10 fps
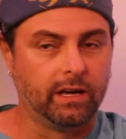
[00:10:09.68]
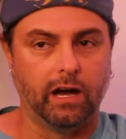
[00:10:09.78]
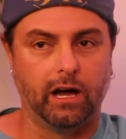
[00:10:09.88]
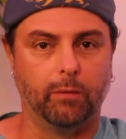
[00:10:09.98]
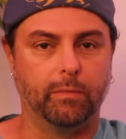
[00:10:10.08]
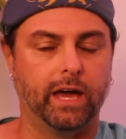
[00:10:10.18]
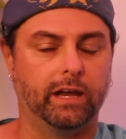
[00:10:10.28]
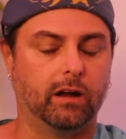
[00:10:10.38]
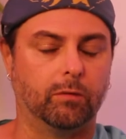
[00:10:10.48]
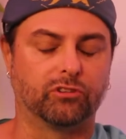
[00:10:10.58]
um, and
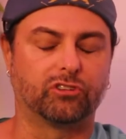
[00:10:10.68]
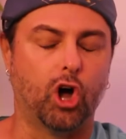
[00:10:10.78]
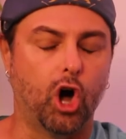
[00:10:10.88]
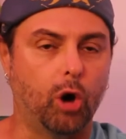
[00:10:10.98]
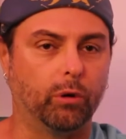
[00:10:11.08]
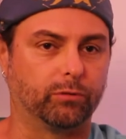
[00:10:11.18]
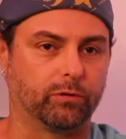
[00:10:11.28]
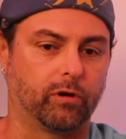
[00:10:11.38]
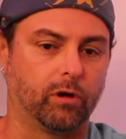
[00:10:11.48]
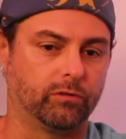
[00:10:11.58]
it almost always
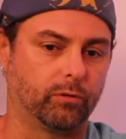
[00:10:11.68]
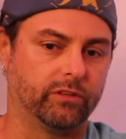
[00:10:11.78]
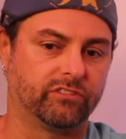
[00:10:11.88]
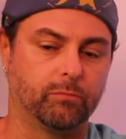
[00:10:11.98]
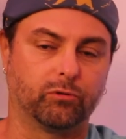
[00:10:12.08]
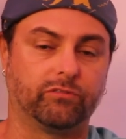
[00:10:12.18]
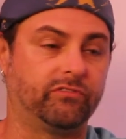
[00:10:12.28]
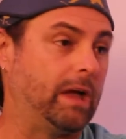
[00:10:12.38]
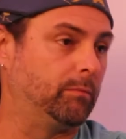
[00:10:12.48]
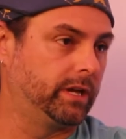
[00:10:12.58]
revolves around some sort of
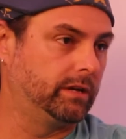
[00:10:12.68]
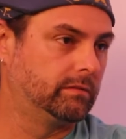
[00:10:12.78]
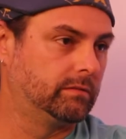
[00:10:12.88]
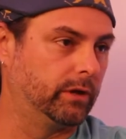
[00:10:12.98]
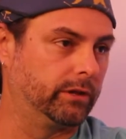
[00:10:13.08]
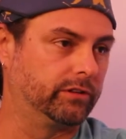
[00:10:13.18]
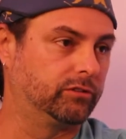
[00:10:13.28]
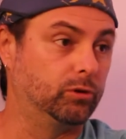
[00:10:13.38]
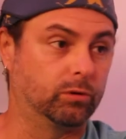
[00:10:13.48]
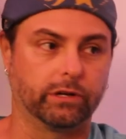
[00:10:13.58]
family, whether it's
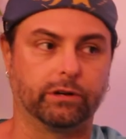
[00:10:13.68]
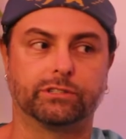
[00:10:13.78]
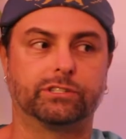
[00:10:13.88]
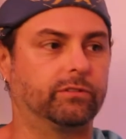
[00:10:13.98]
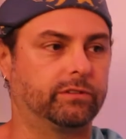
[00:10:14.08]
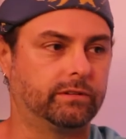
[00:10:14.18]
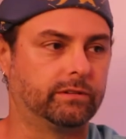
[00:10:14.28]
nuclear or chosen.